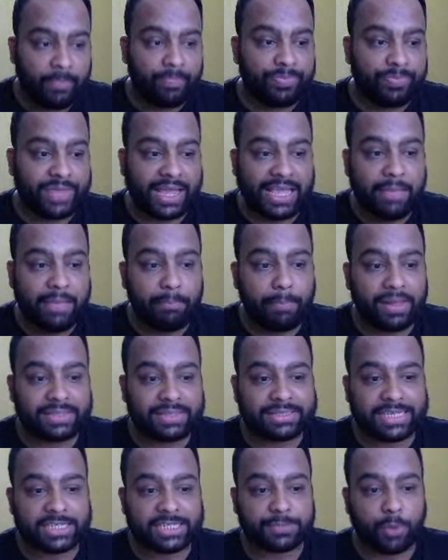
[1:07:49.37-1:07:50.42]
the
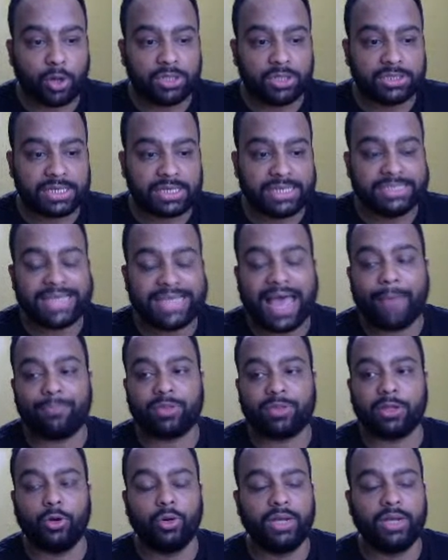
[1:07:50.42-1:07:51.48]
impulse response is
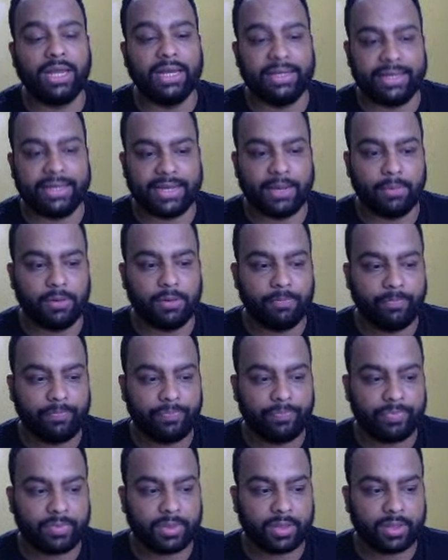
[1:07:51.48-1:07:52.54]
absolutely integrable.
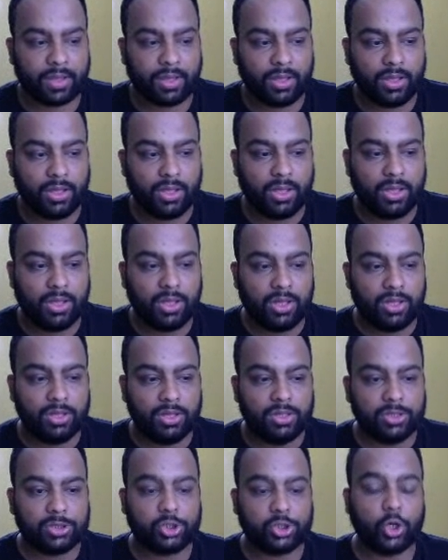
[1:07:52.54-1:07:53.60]

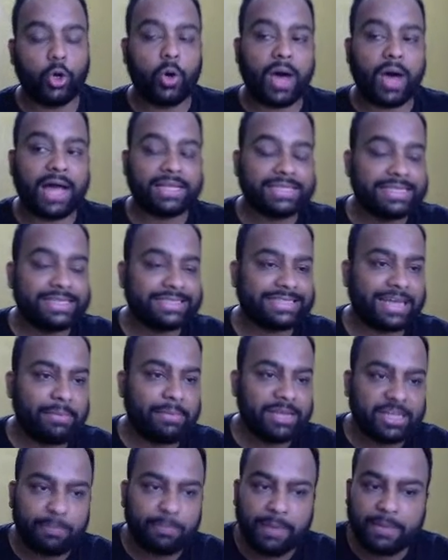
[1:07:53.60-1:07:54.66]
So a system
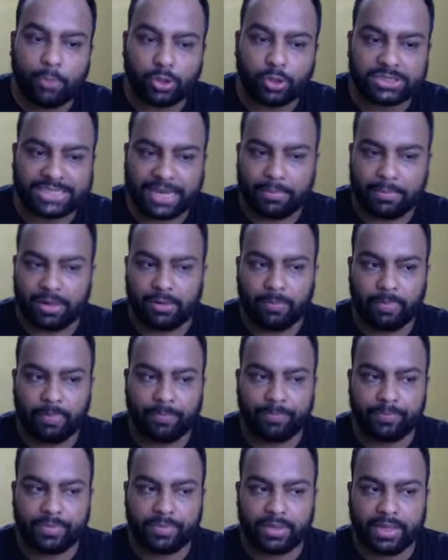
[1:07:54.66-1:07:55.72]
is BIBO stable
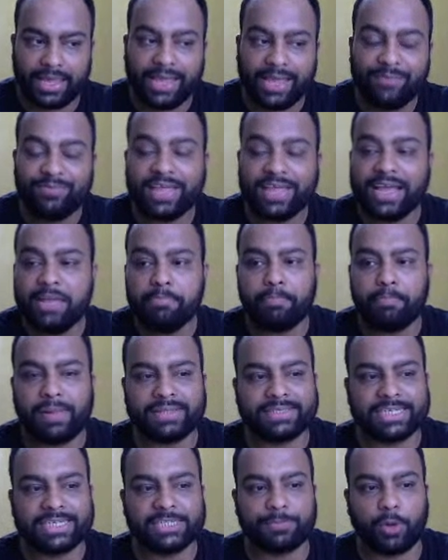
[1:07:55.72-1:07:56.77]
if the
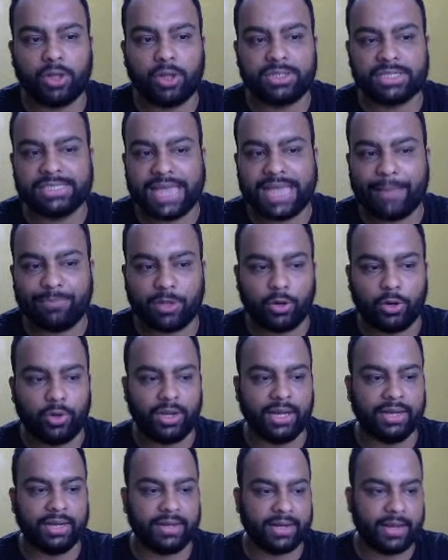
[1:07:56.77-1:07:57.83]
impulse response is
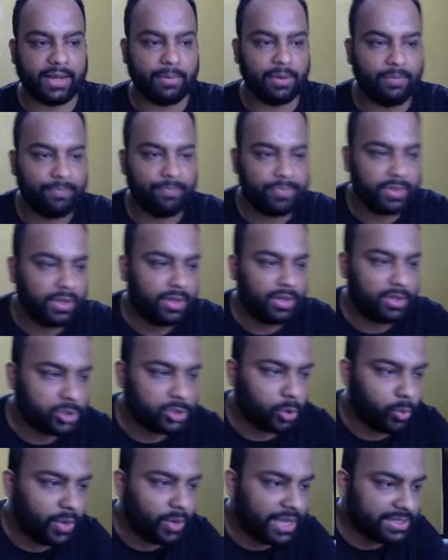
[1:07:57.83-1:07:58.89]
absolutely integrable.
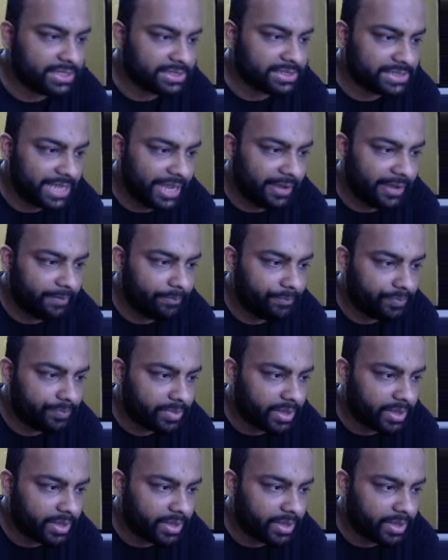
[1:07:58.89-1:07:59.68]
So we are just saying